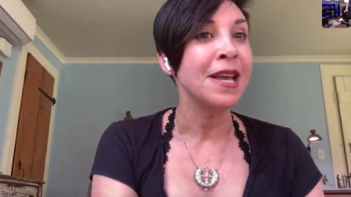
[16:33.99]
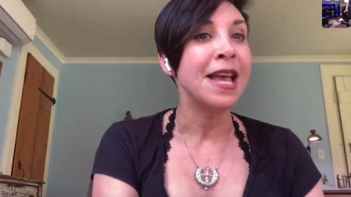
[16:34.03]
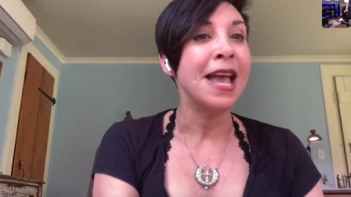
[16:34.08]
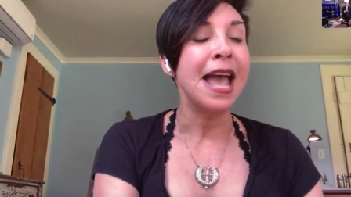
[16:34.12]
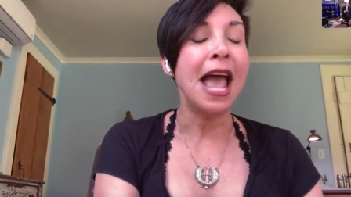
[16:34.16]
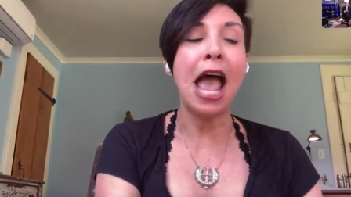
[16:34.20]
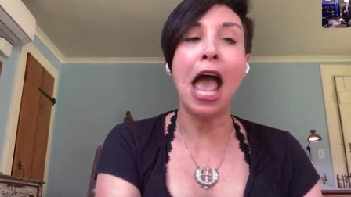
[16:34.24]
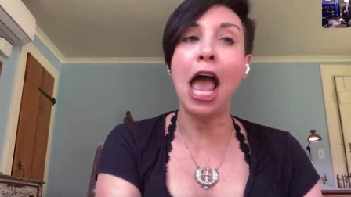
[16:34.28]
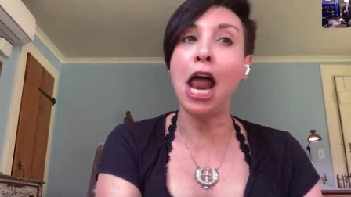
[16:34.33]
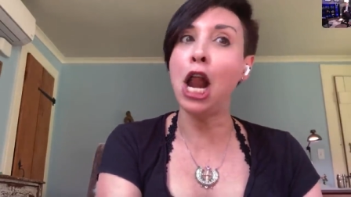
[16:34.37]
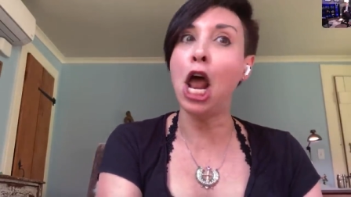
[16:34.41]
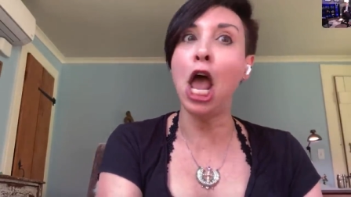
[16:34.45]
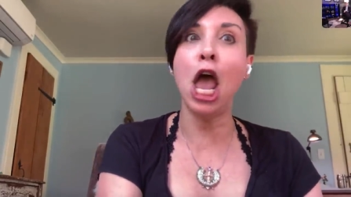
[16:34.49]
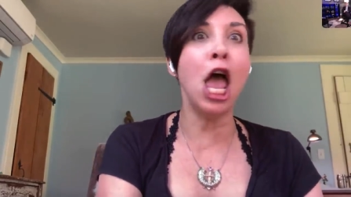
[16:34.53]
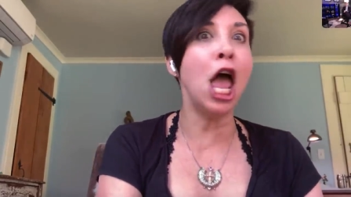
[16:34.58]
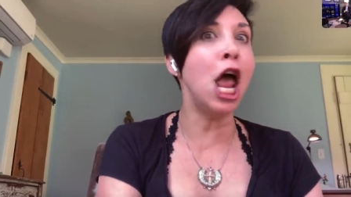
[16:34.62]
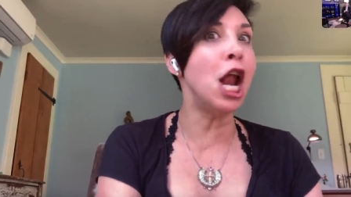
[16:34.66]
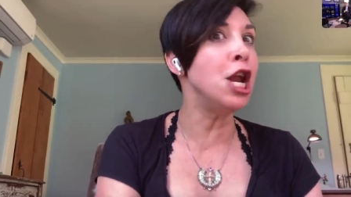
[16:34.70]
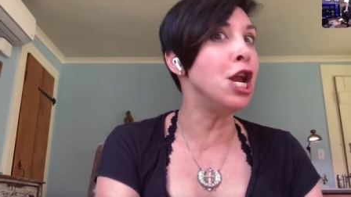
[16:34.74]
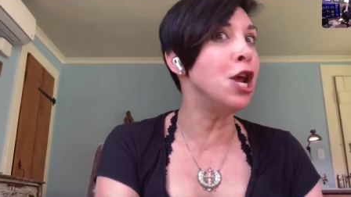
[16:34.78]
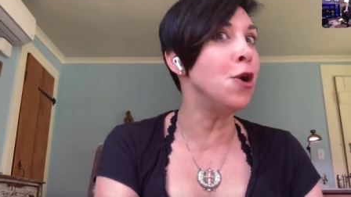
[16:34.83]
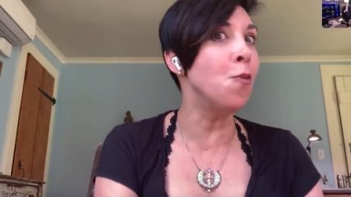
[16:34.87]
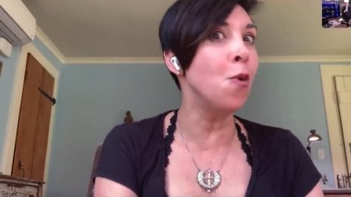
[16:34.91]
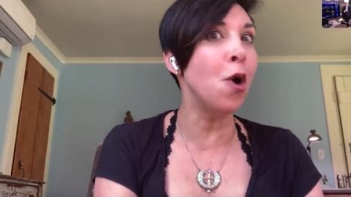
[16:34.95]
And
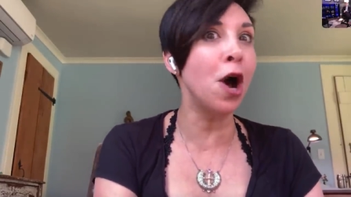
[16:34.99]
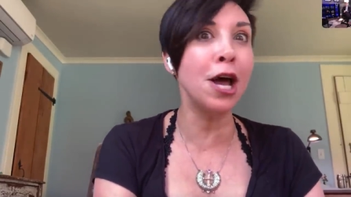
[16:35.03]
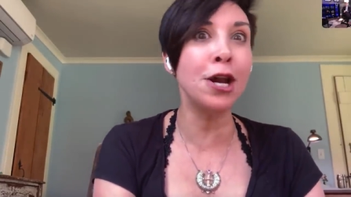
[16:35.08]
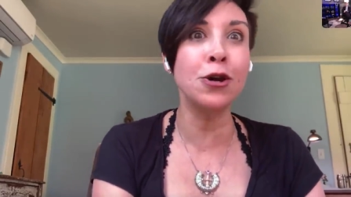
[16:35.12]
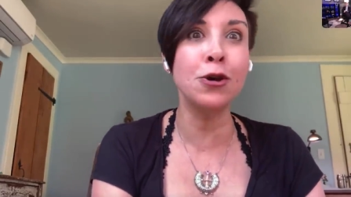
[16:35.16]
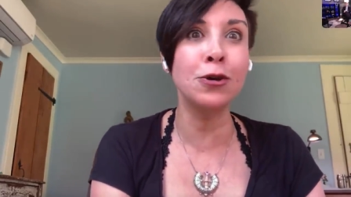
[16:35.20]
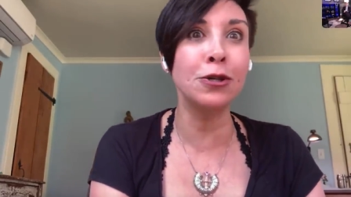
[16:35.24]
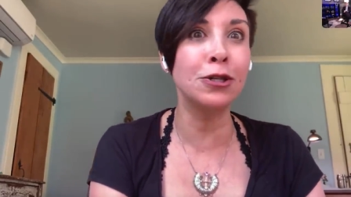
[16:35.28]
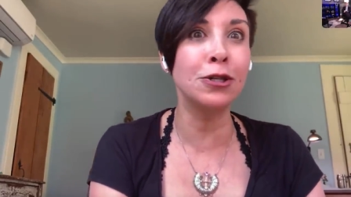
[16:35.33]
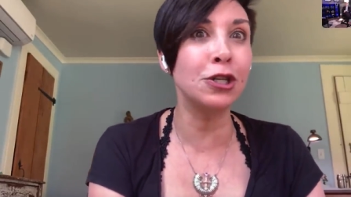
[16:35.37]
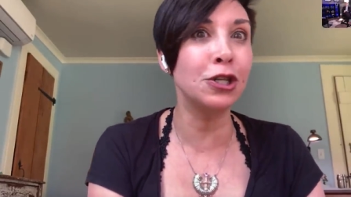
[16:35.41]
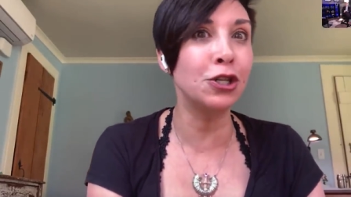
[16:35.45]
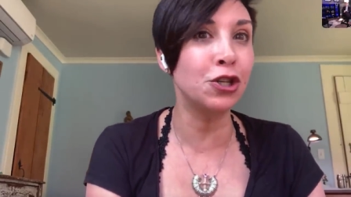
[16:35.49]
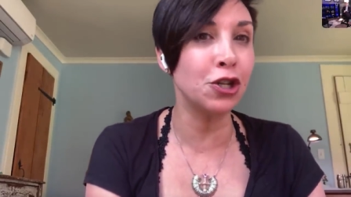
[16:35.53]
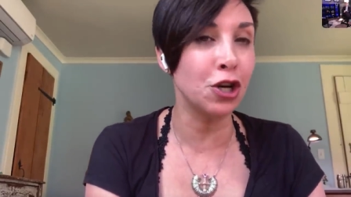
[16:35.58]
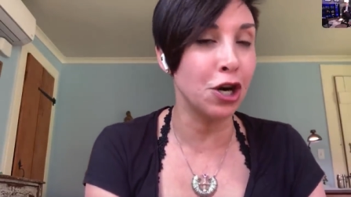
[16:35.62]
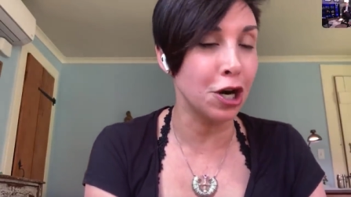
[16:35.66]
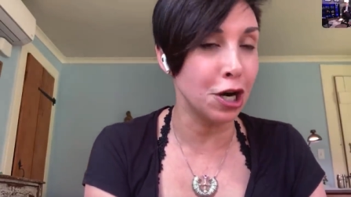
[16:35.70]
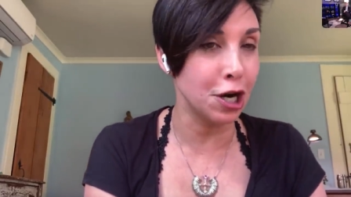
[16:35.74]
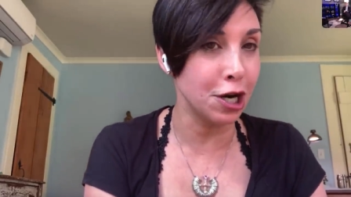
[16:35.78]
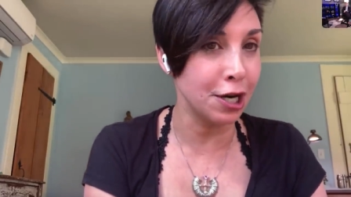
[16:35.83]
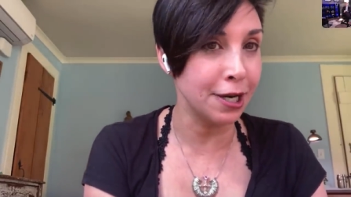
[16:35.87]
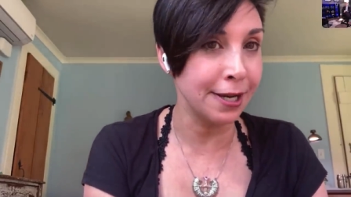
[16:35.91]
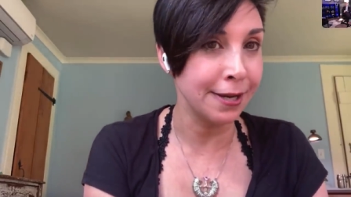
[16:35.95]
anyone who's a
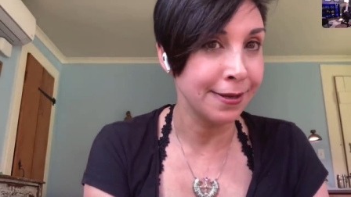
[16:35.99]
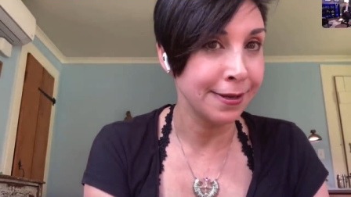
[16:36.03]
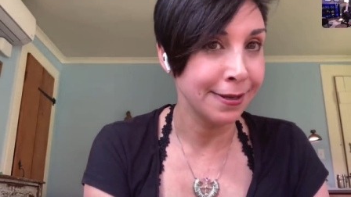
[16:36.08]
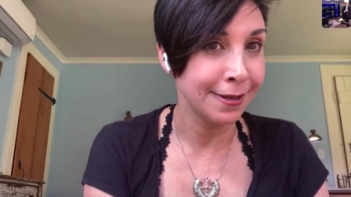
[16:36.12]
jerk,